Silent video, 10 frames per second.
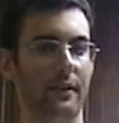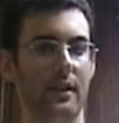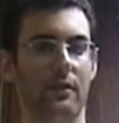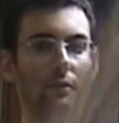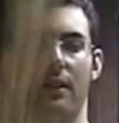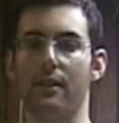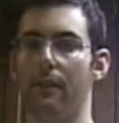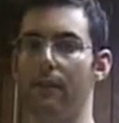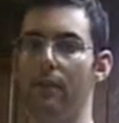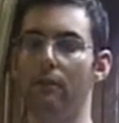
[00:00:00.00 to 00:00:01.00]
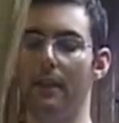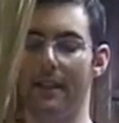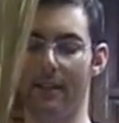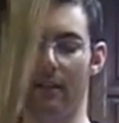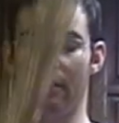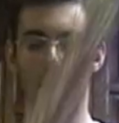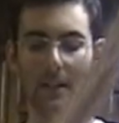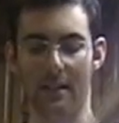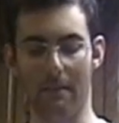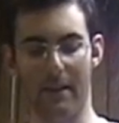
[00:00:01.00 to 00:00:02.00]
This one is a few weeks old
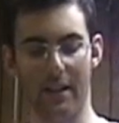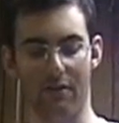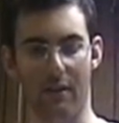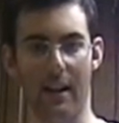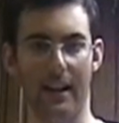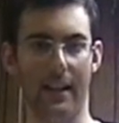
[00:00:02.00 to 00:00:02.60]
and it's a bit dry,